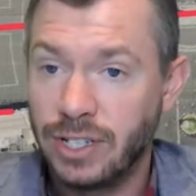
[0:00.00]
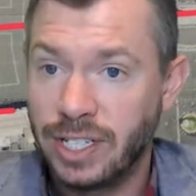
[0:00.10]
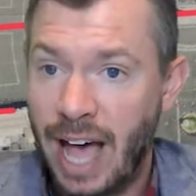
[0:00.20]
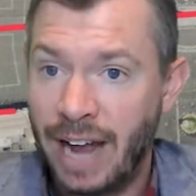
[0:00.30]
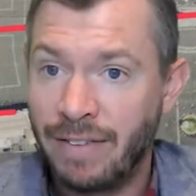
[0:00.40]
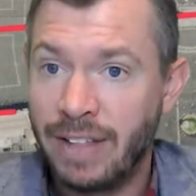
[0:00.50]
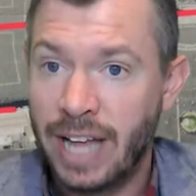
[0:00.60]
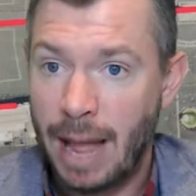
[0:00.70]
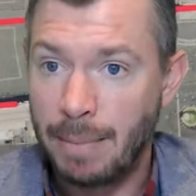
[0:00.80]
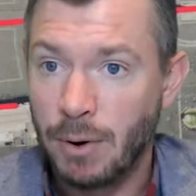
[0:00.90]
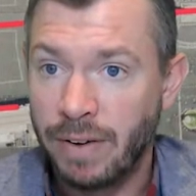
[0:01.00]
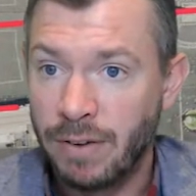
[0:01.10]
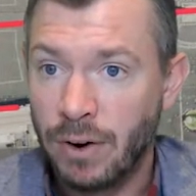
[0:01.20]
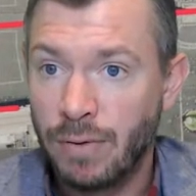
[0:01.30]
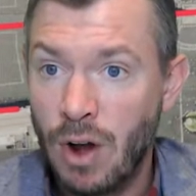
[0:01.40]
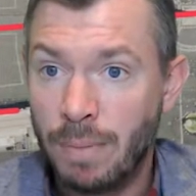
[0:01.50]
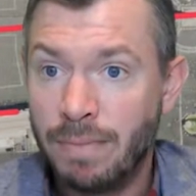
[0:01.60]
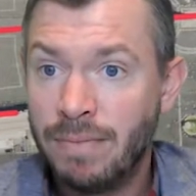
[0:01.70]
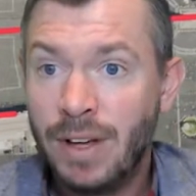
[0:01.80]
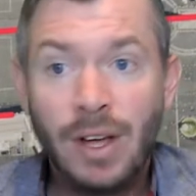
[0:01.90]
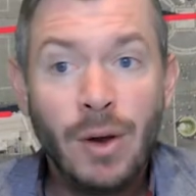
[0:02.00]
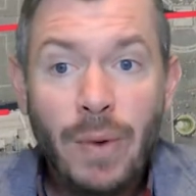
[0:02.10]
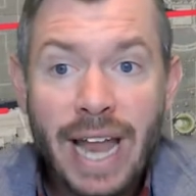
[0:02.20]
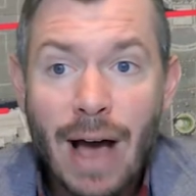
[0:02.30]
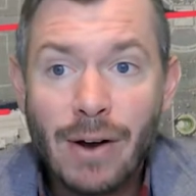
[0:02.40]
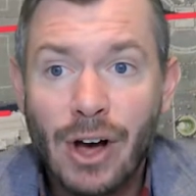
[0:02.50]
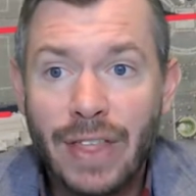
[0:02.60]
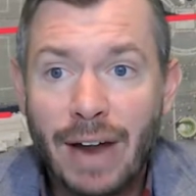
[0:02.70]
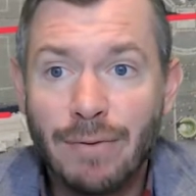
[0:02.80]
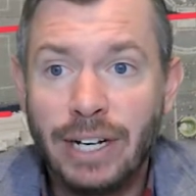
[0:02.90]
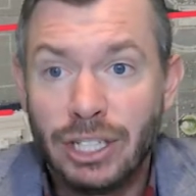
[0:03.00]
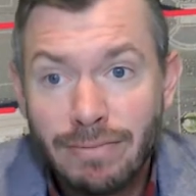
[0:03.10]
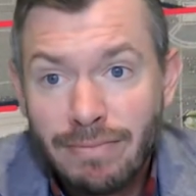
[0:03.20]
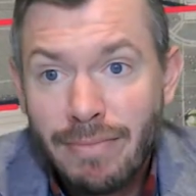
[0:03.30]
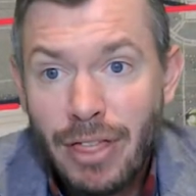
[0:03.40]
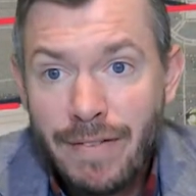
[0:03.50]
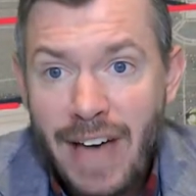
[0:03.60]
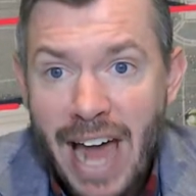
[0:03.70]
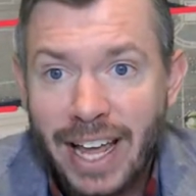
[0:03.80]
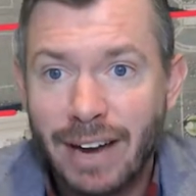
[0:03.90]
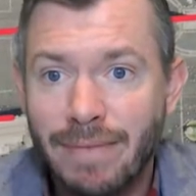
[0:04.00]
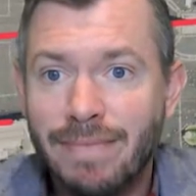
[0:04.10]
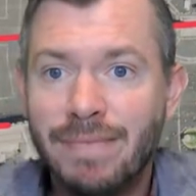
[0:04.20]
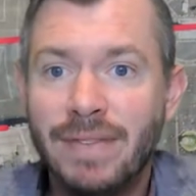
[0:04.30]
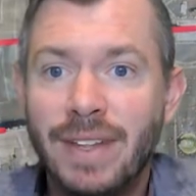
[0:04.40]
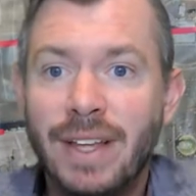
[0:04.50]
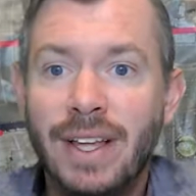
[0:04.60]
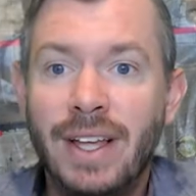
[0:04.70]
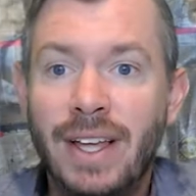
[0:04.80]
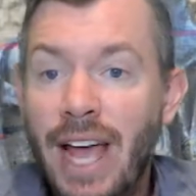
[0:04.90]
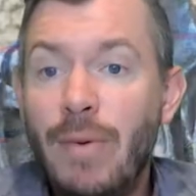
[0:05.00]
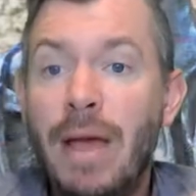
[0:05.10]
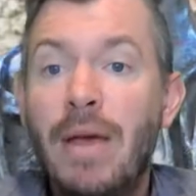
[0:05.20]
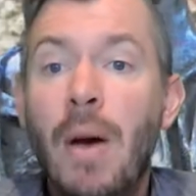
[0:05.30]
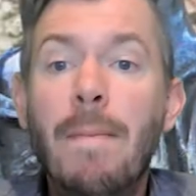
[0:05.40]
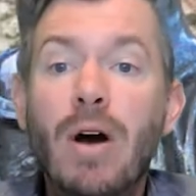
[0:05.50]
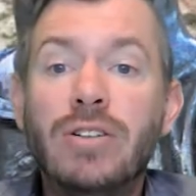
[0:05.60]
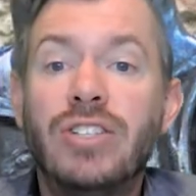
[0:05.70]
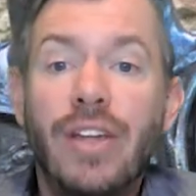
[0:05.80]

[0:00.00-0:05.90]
side of the Tiber River in Rome. We now call that region the Vatican. Anyway, most